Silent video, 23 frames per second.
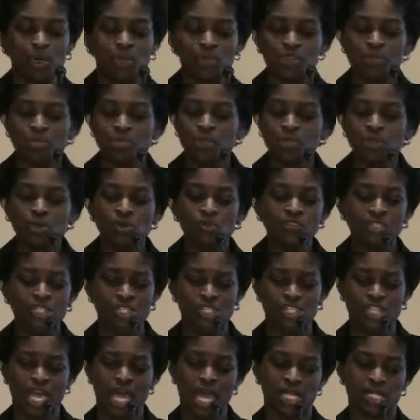both moved and
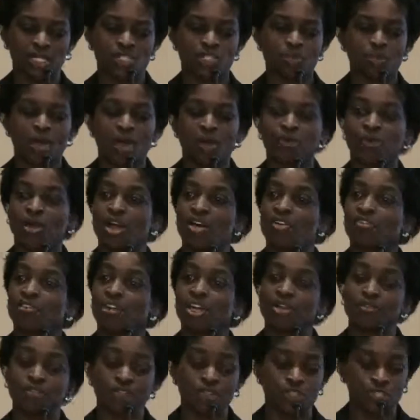challenged by Ralph
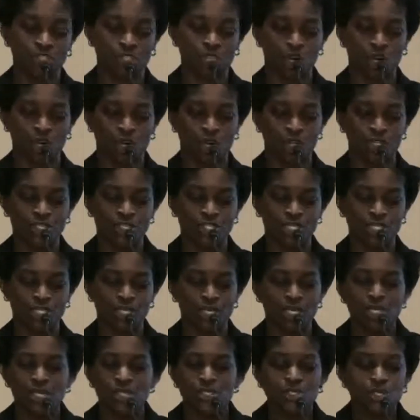Everett's charge
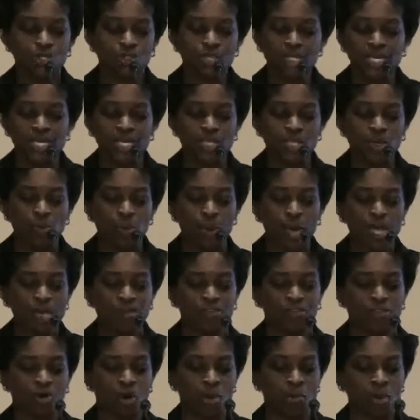to lead the way
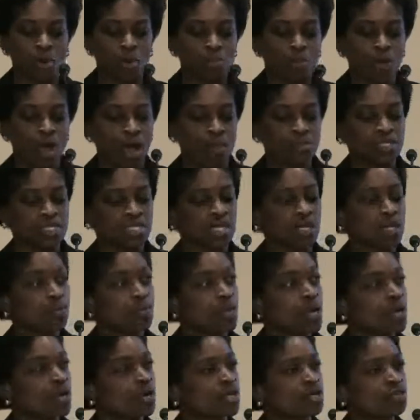for a more promising
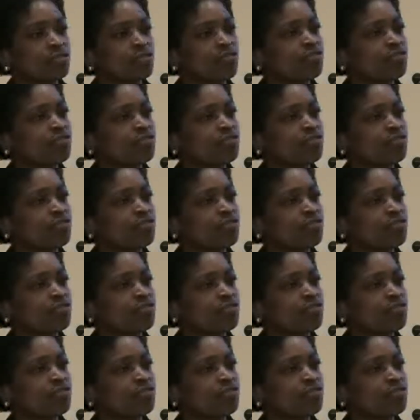America